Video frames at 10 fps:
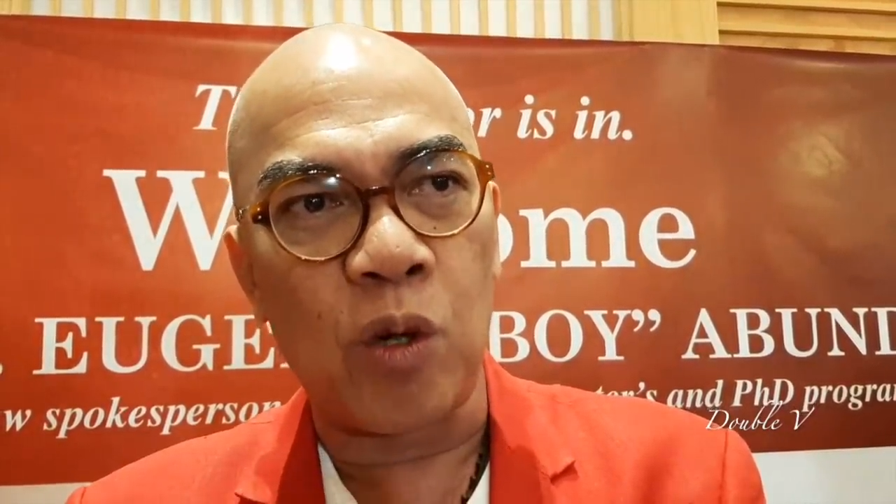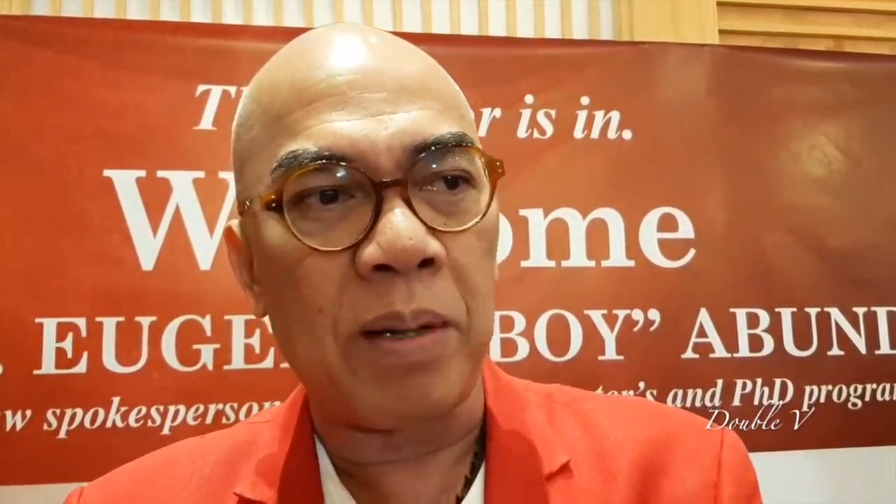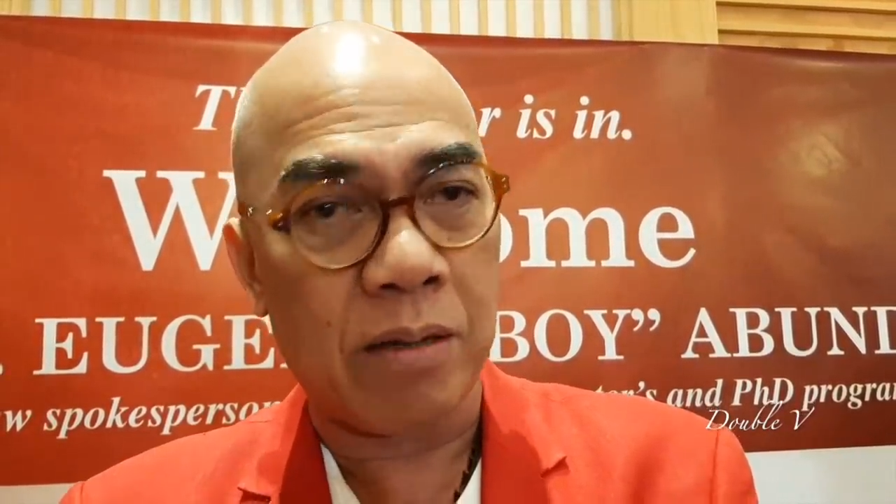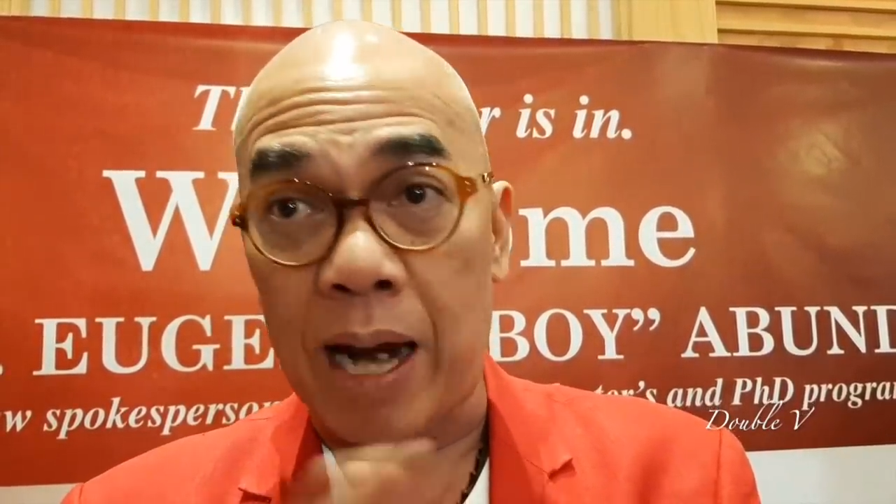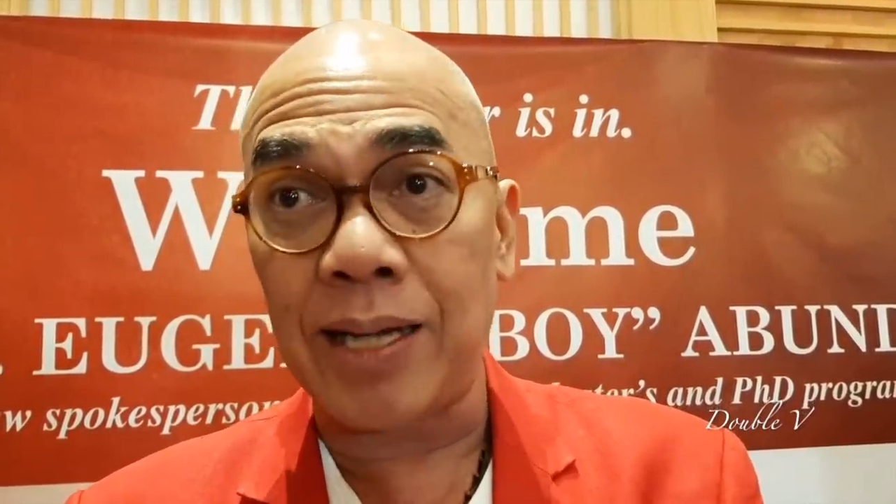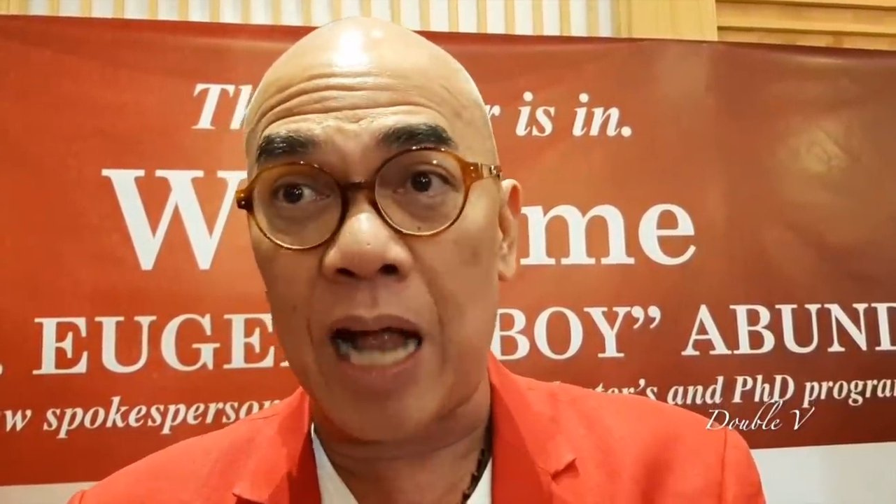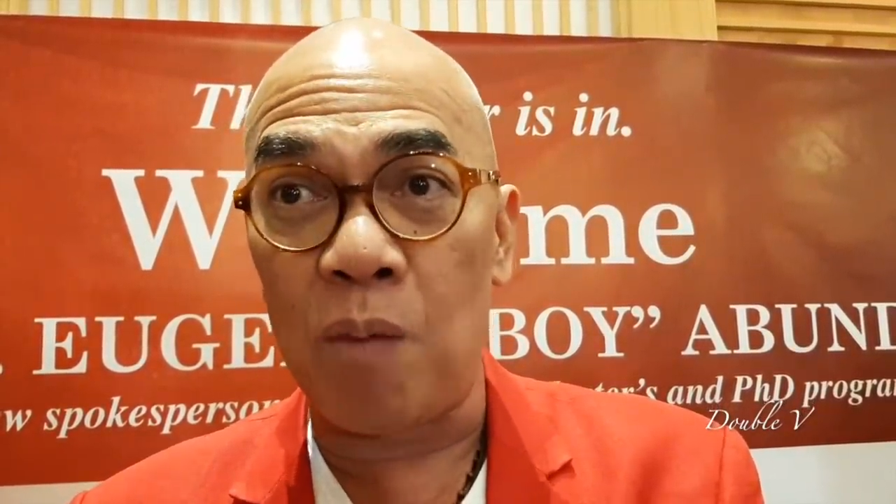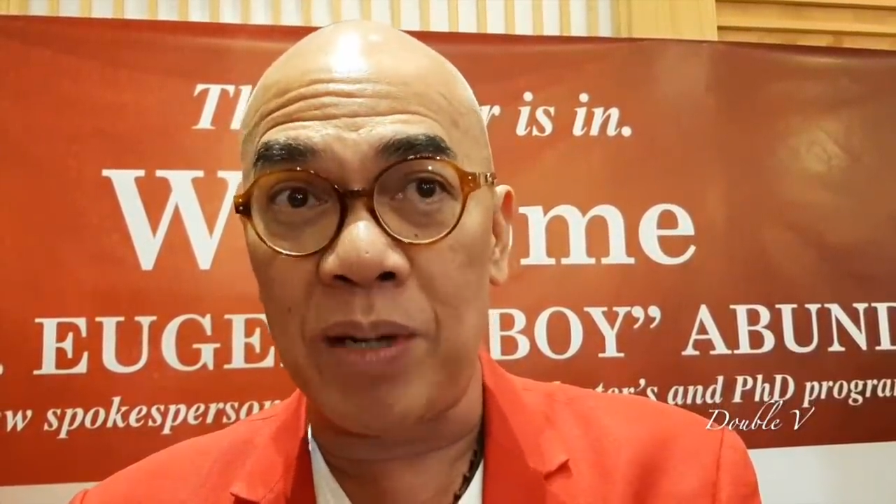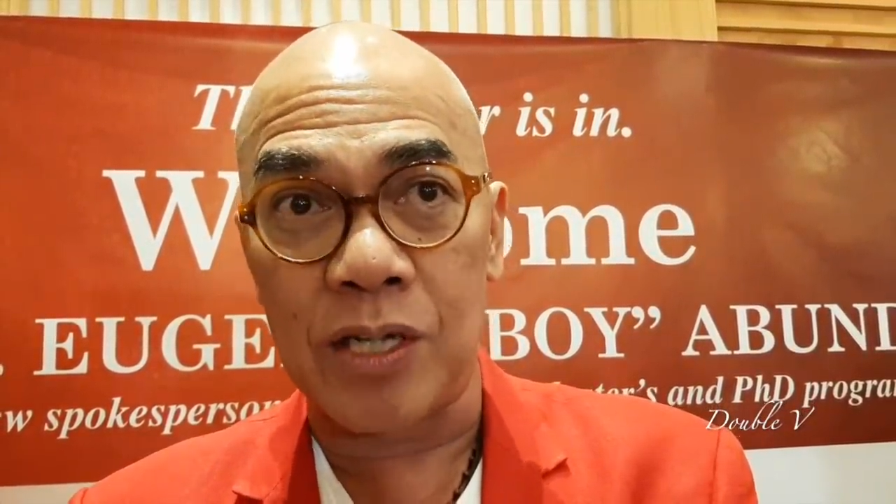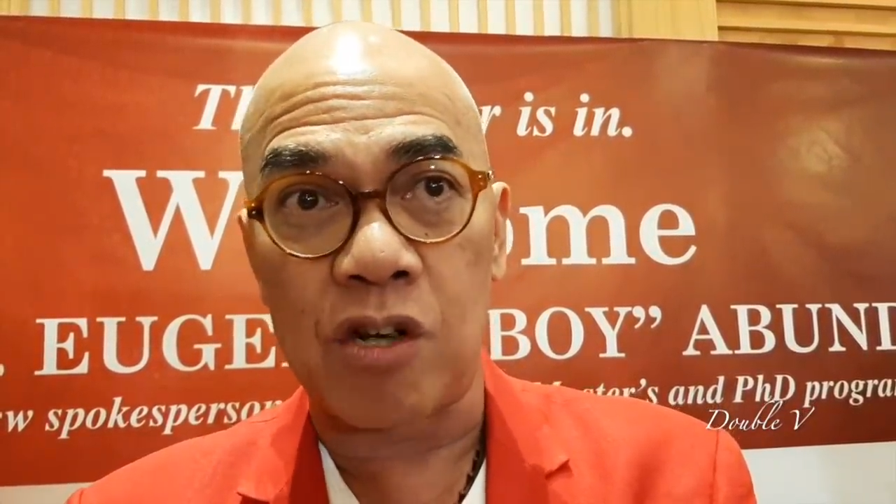But right now,
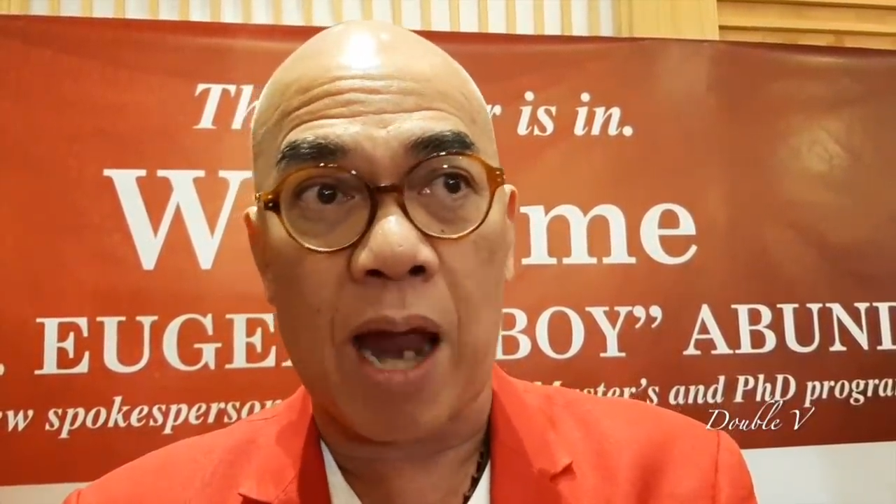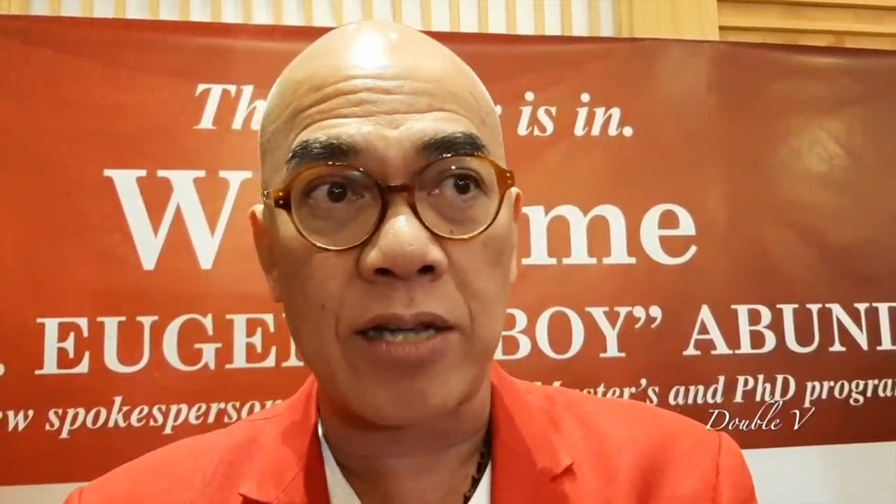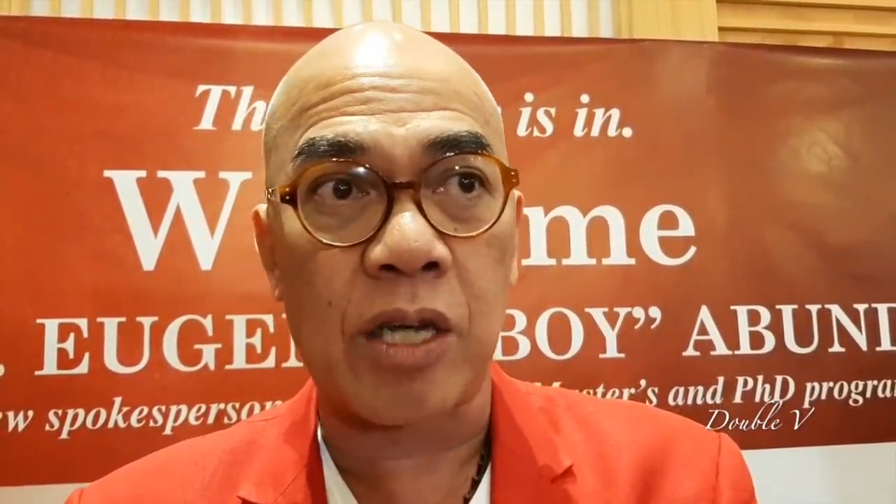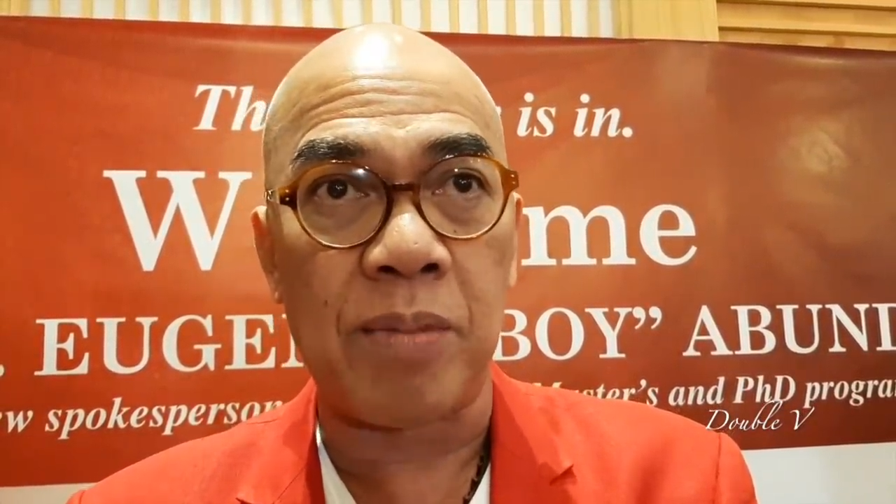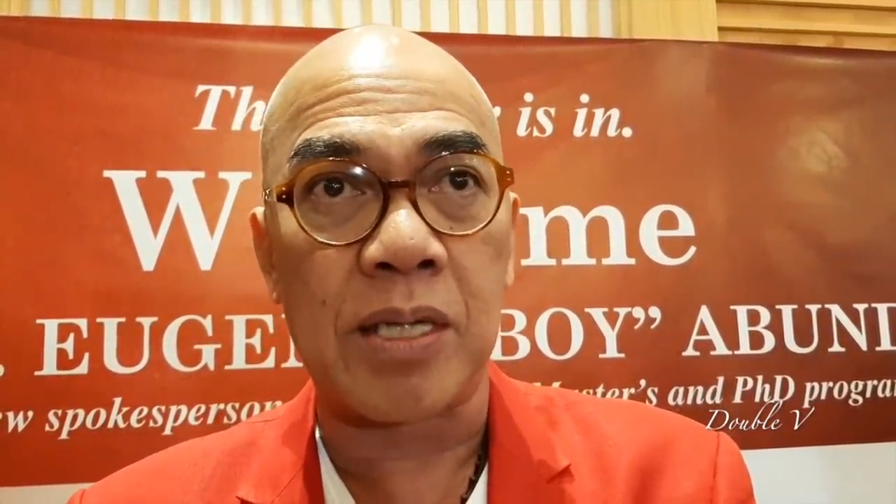because you're asking me,